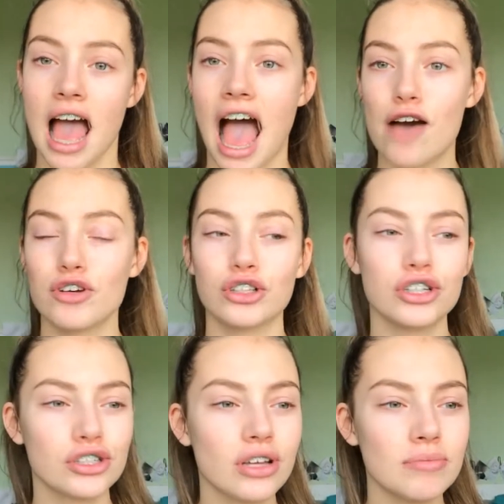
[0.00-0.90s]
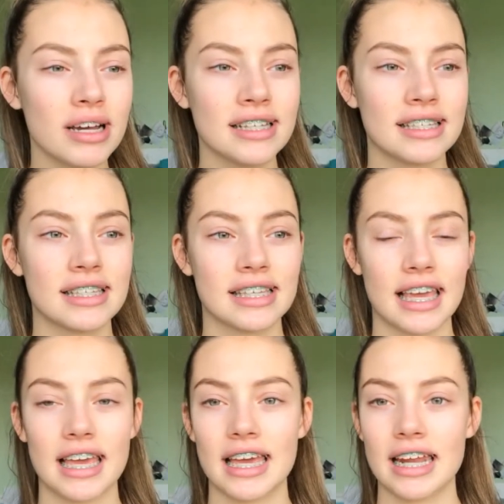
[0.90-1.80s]
how it looks on my
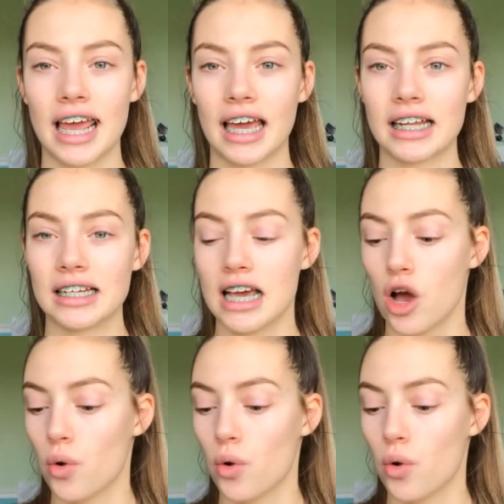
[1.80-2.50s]
skin, and